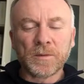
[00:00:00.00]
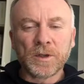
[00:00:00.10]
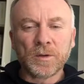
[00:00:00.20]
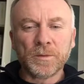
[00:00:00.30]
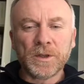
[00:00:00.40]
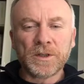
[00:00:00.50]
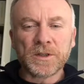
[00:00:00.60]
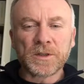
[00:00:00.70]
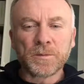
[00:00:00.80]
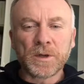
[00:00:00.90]
My company
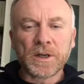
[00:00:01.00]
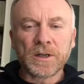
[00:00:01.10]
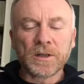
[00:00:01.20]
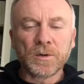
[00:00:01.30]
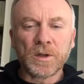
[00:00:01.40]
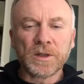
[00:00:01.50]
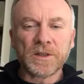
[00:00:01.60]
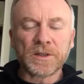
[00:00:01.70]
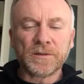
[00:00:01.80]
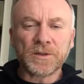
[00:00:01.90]
is Inspire
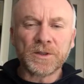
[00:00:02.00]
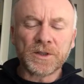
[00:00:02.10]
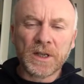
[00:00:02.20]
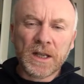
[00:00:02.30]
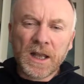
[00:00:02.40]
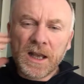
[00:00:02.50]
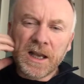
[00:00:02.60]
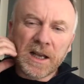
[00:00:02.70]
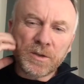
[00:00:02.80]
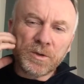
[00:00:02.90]
Quality Services.
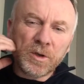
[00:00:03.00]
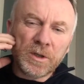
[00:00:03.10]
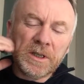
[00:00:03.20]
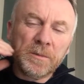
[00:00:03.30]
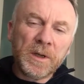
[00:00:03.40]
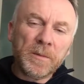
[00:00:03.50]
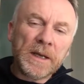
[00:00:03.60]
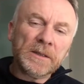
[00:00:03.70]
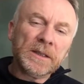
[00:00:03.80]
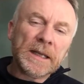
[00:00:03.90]
So I'm going to talk a little bit
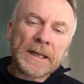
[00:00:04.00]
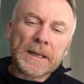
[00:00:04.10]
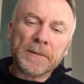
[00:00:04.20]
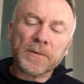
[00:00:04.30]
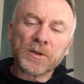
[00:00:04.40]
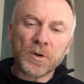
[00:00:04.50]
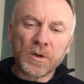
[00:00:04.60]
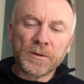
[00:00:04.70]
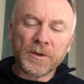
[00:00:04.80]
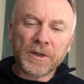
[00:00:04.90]
about the
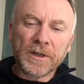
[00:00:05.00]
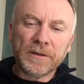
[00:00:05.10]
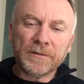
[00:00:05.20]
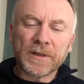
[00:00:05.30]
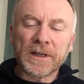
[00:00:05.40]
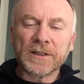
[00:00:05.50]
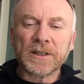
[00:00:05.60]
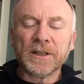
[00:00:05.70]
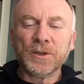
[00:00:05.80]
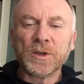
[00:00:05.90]
talk I'm going to give at
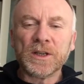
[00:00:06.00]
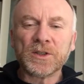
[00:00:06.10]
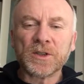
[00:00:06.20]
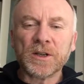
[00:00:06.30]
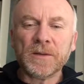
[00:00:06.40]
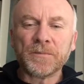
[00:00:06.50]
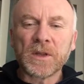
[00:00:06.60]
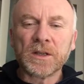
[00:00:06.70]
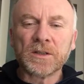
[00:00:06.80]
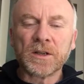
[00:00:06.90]
the UKSTAR
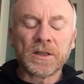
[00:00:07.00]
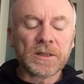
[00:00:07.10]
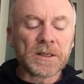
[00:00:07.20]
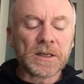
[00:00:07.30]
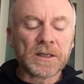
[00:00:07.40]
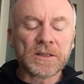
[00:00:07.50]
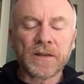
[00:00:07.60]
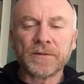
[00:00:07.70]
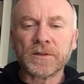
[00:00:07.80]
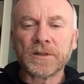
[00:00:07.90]
entitled The
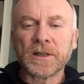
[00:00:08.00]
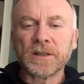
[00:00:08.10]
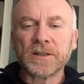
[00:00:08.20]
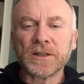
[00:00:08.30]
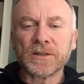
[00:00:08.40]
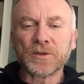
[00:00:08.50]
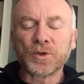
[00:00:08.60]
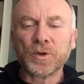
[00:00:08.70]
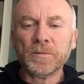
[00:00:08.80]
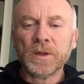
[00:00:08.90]
Seven Deadly Sins of
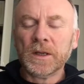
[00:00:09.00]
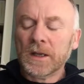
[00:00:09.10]
Scrum.